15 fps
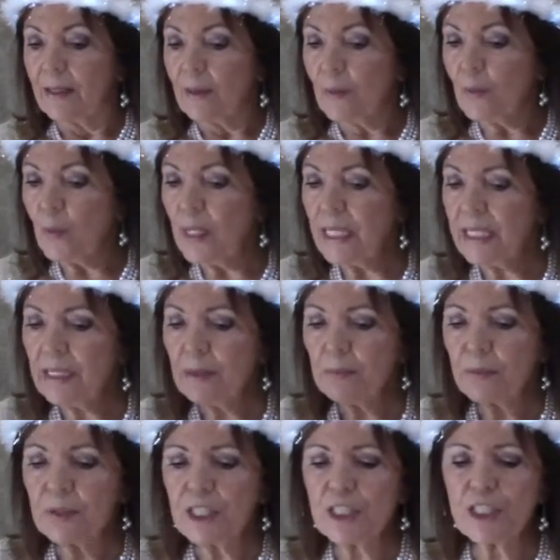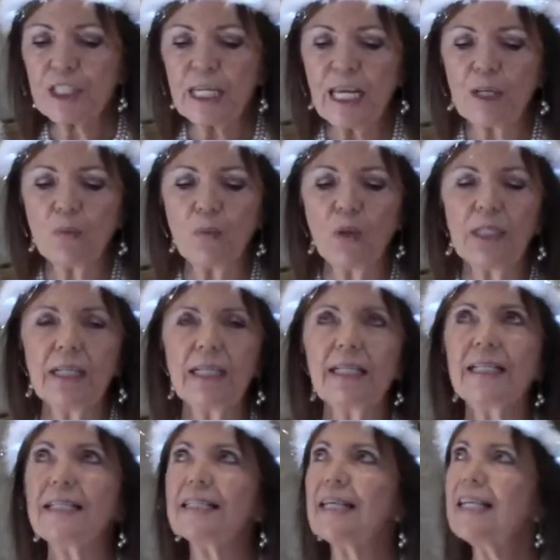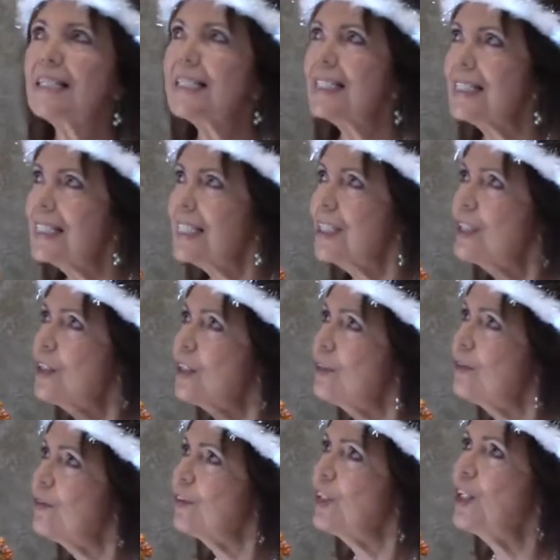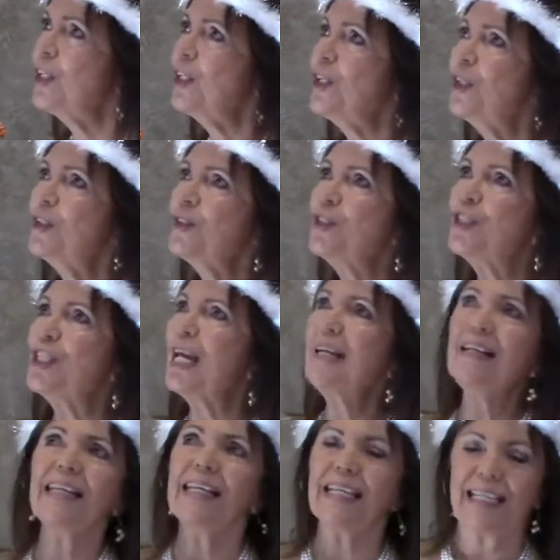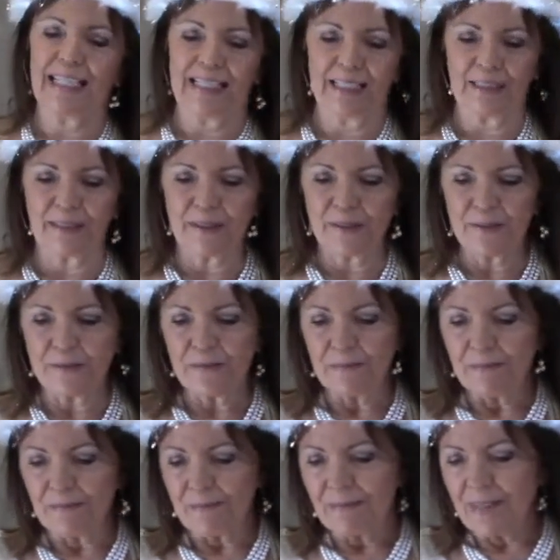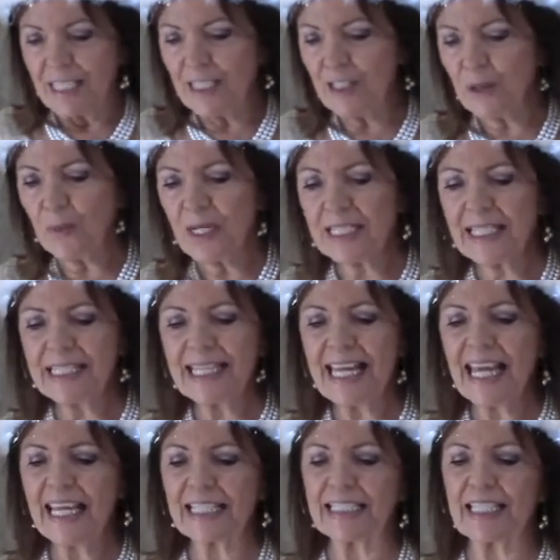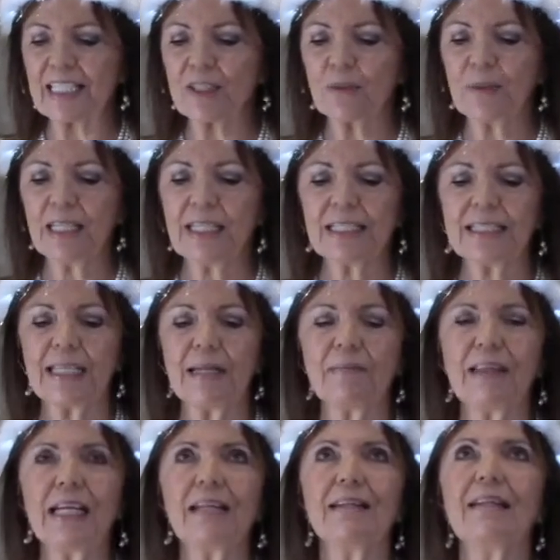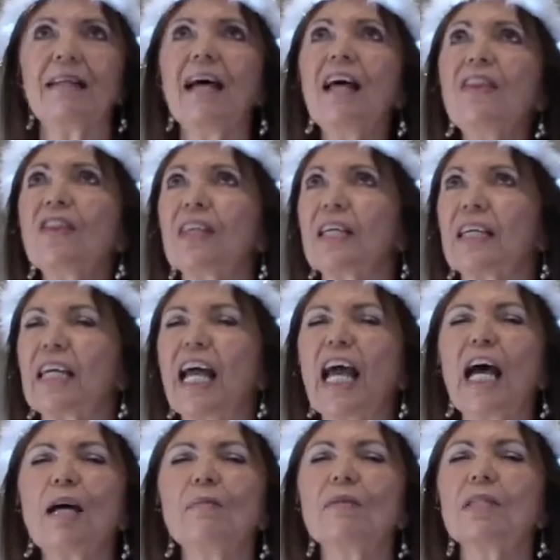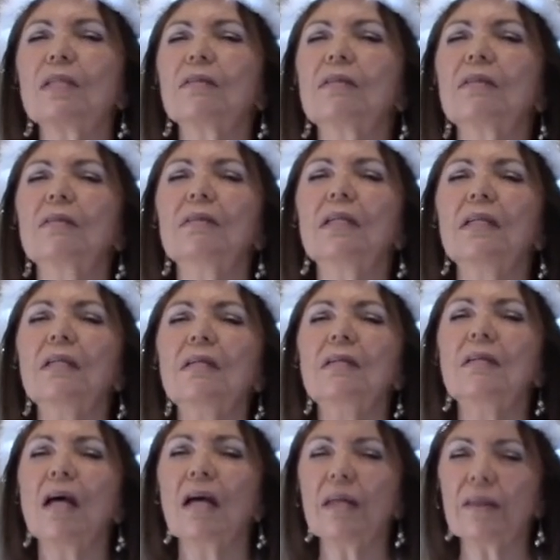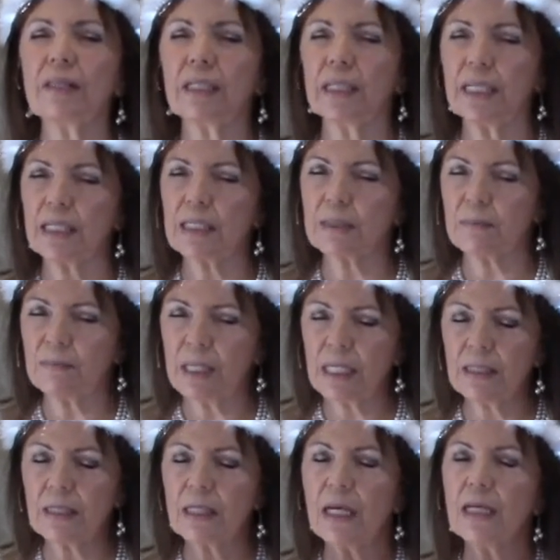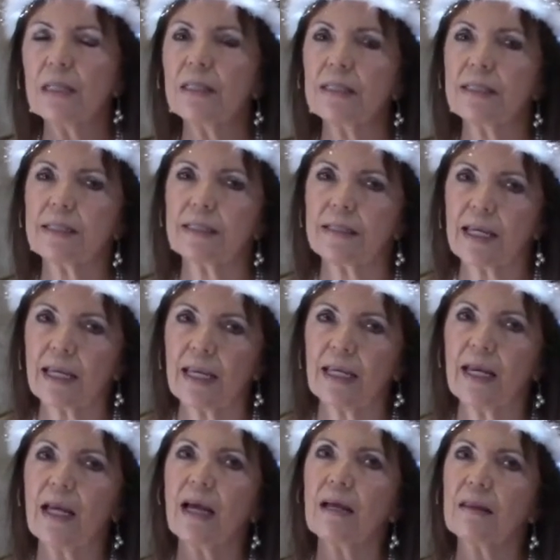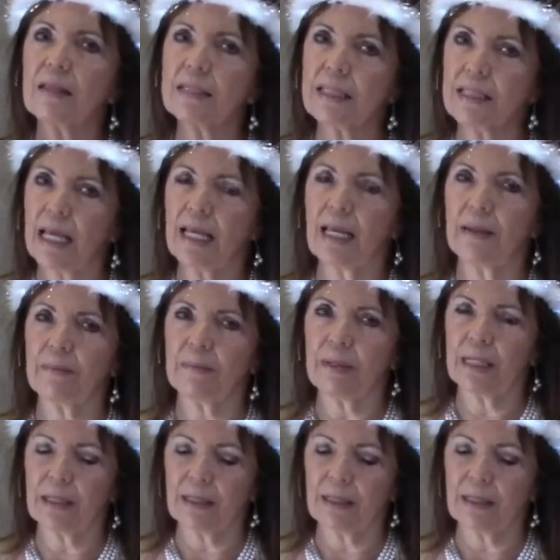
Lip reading: We can appreciate what is and still flow gently into what's next as we accept that nothing, absolutely nothing, is meant to stay the same.